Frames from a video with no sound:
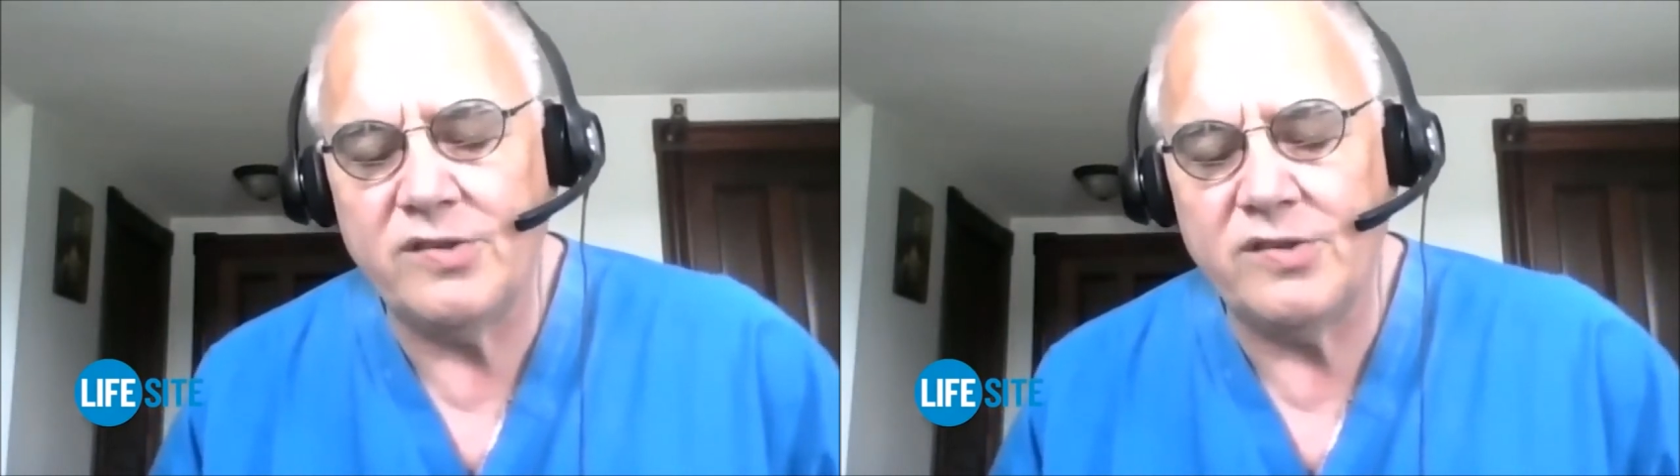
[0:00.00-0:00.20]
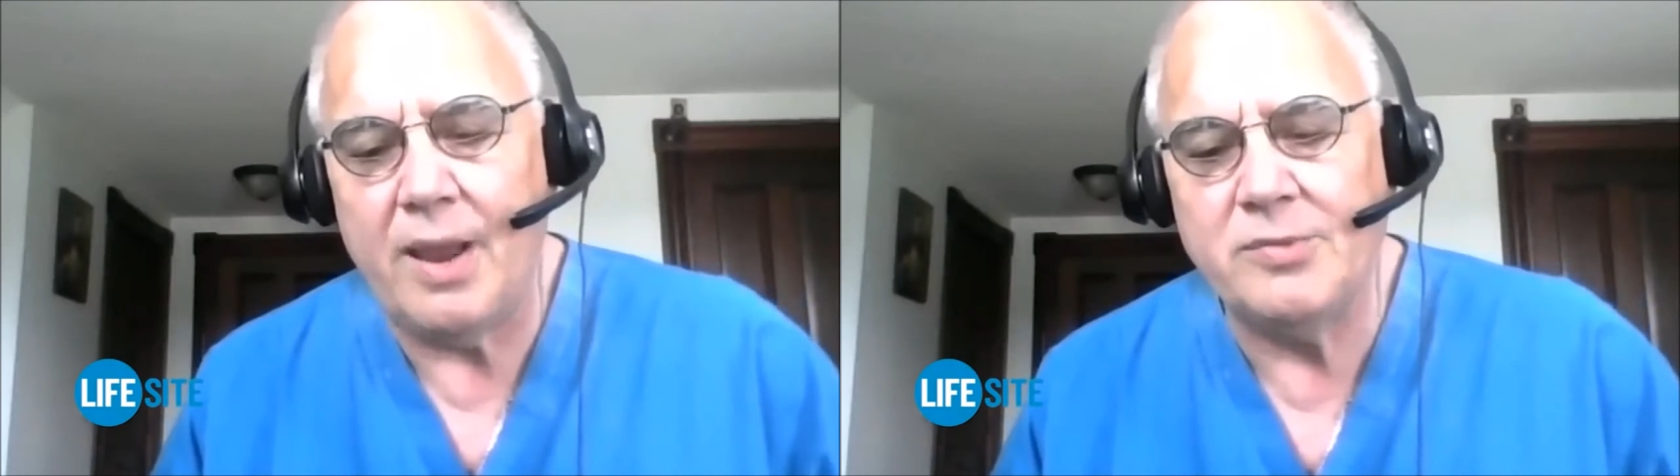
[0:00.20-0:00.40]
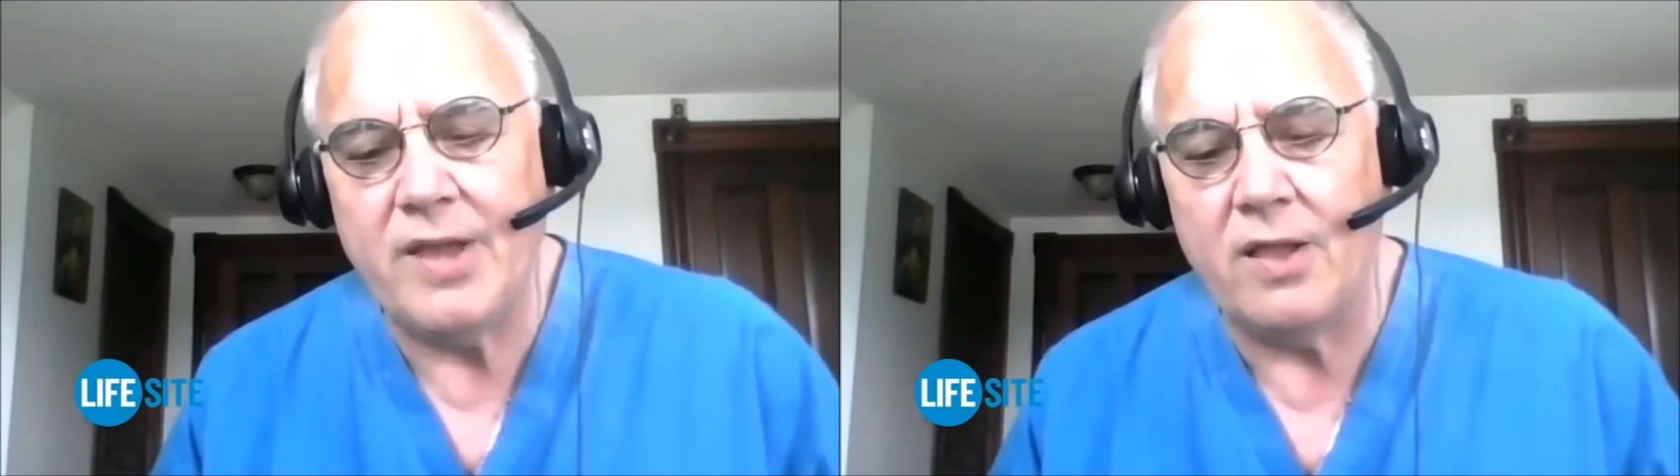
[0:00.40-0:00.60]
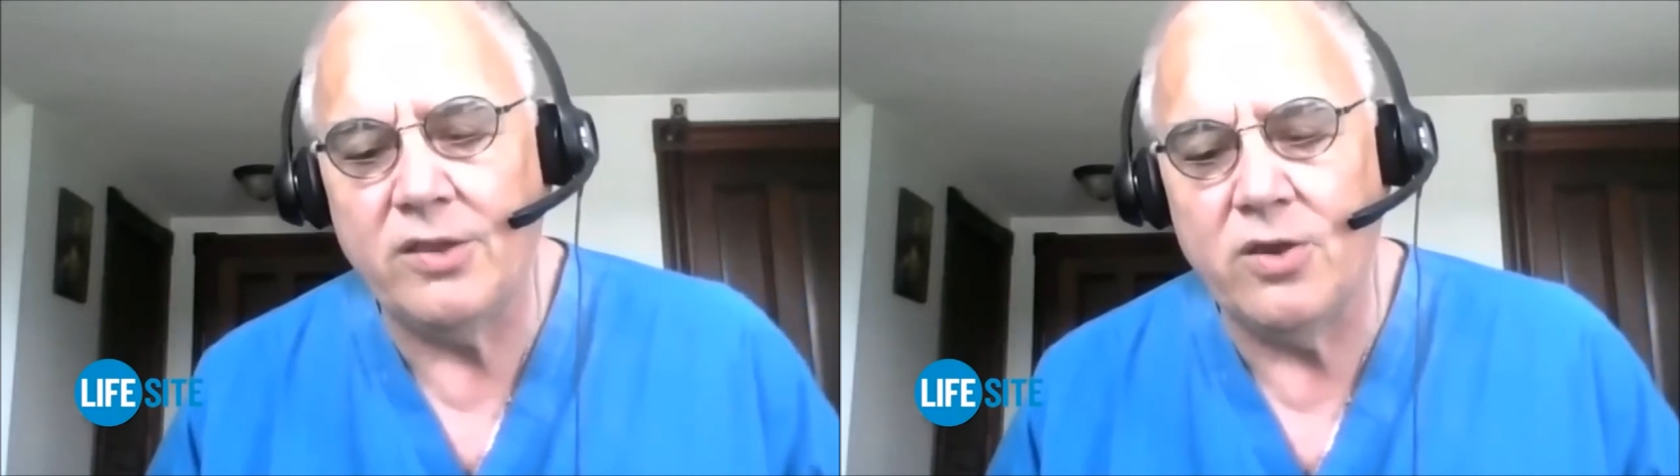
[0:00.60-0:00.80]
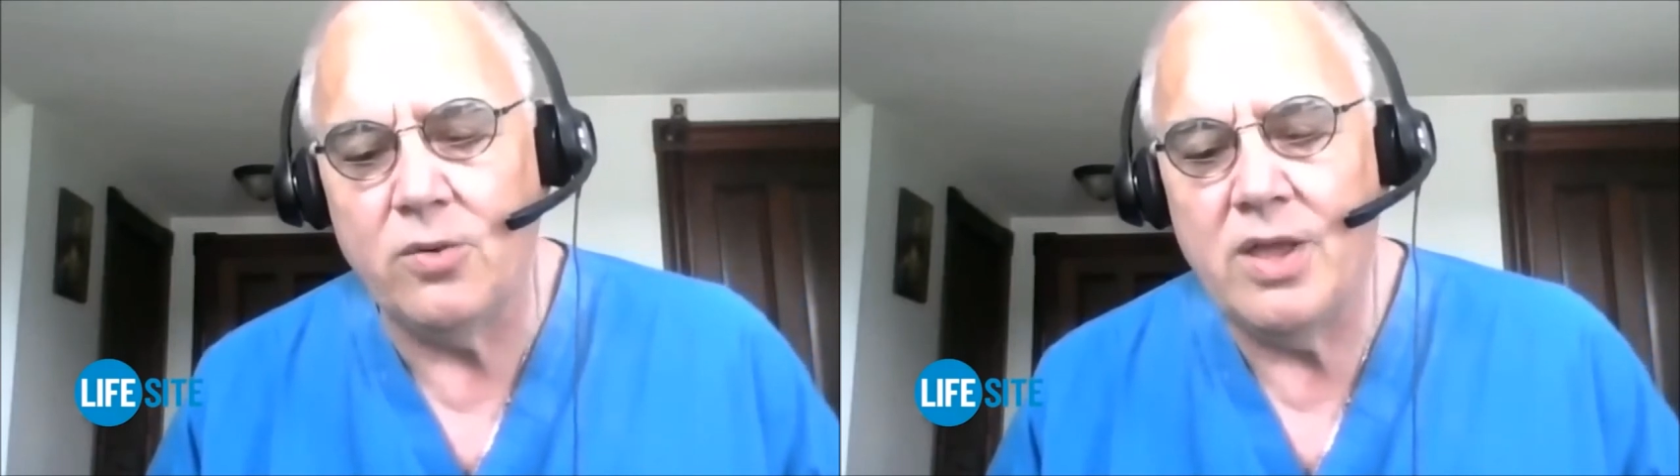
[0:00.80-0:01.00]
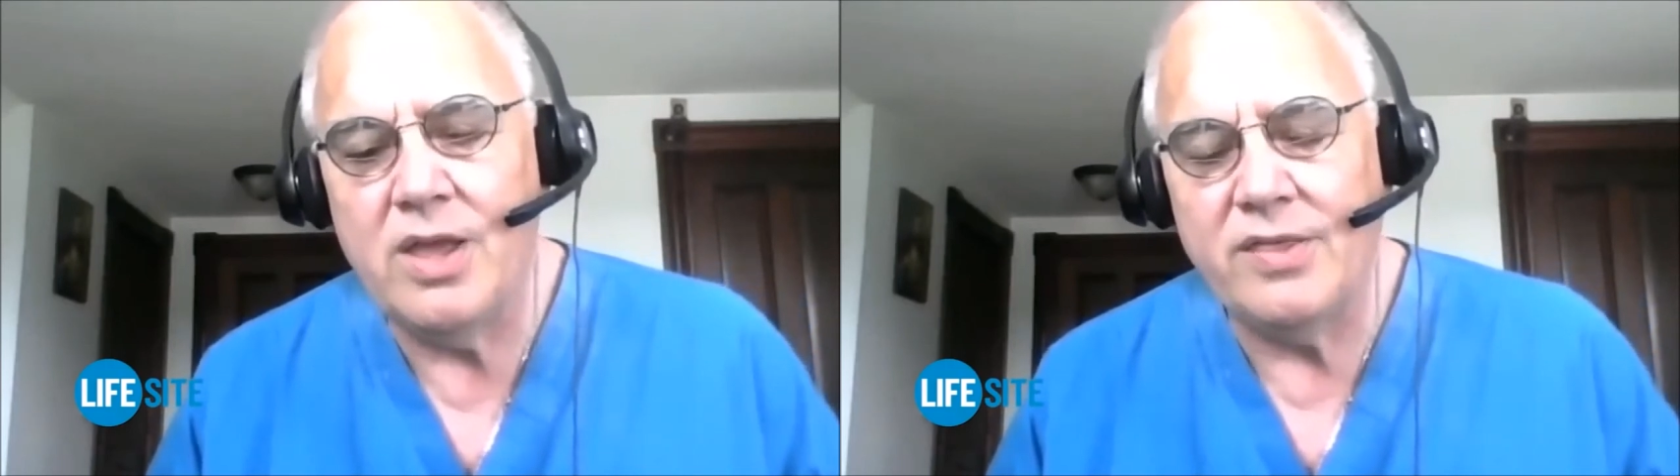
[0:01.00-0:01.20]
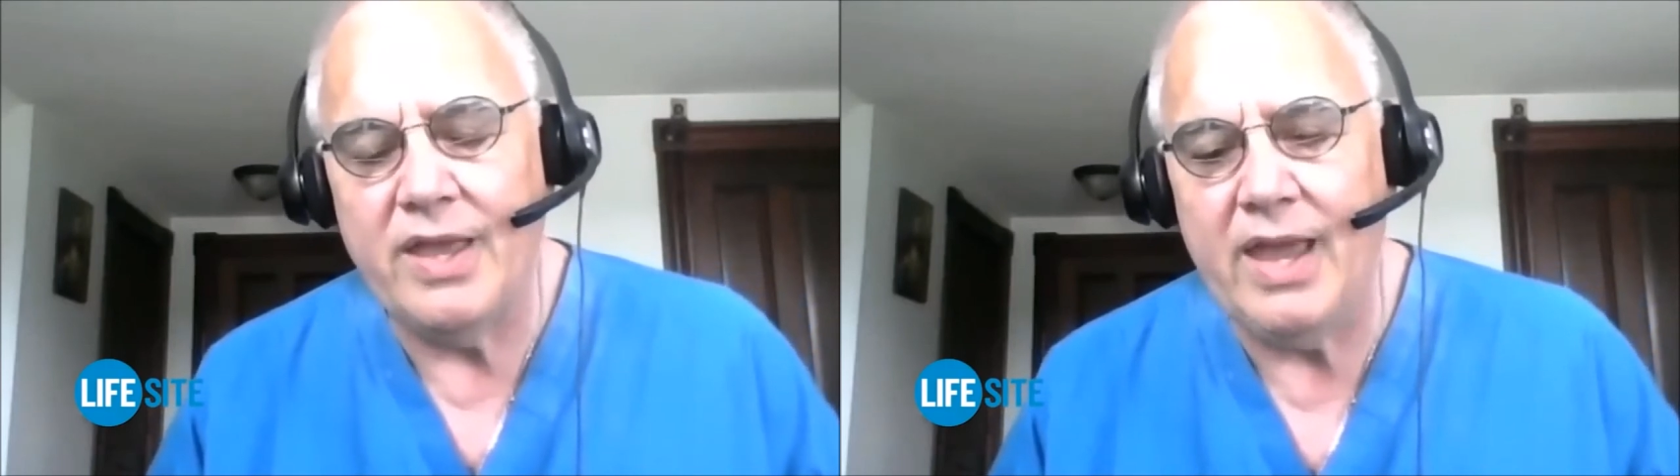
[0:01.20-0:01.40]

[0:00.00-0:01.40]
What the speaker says: He said, I'm telling you, the